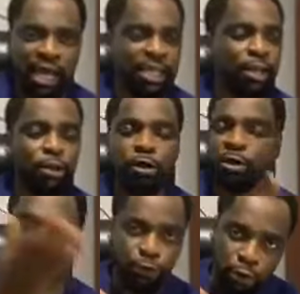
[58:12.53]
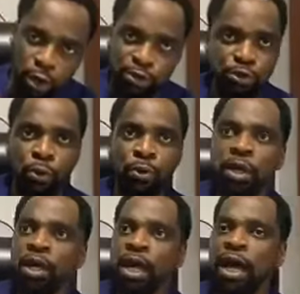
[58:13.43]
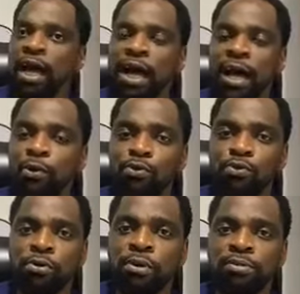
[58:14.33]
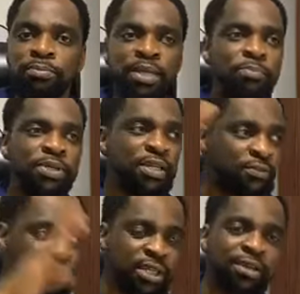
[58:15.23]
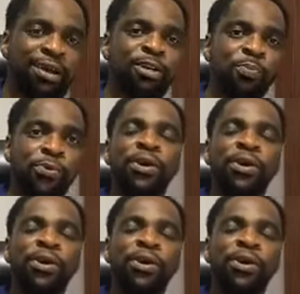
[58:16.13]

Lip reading: And a lot of you also who may be even in the graduate